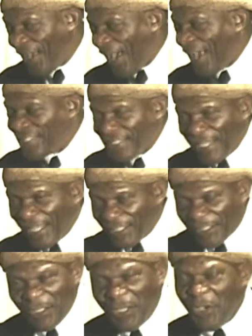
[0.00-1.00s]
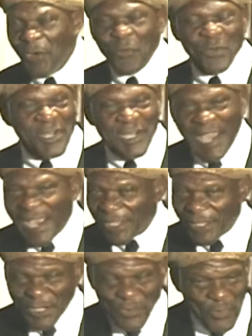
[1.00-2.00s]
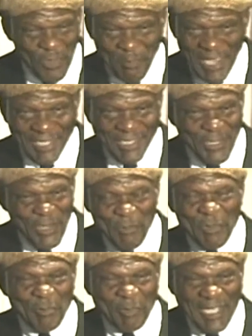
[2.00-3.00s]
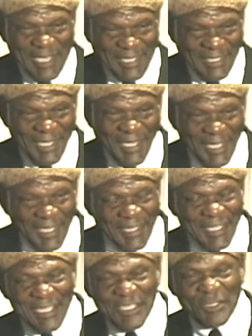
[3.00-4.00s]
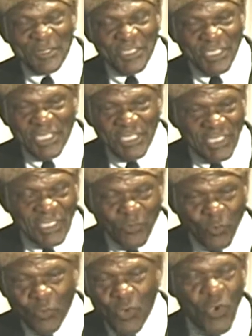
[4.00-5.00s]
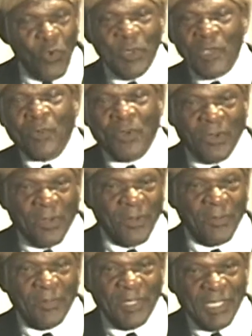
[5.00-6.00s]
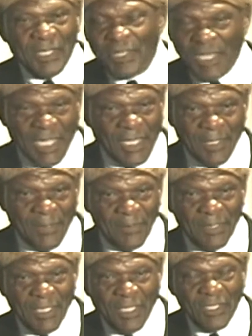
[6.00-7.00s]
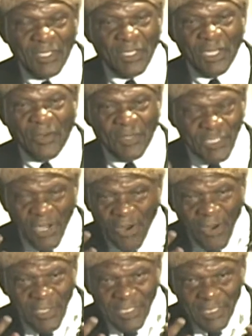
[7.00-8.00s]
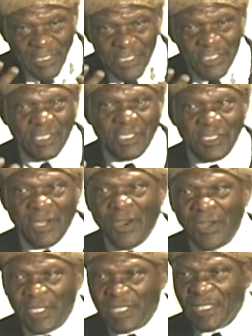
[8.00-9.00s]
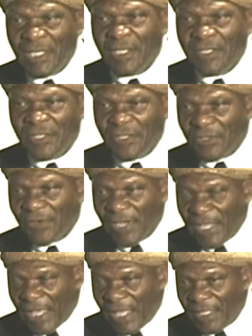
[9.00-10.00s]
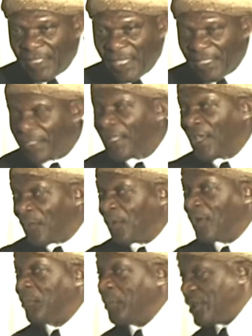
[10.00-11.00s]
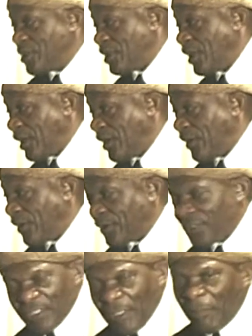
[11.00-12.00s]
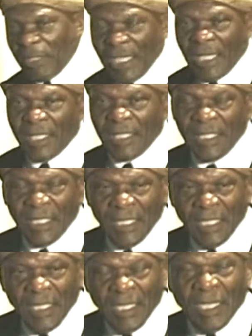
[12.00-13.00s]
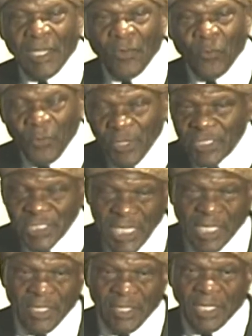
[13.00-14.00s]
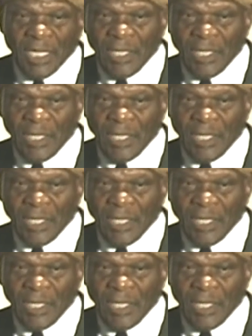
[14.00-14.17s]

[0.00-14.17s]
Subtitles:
I said, we're not going to remake the human being. These are just who we were then. You know, it's hard to listen. It's hard to get into your head that they will be sitting here someday. We're taking it on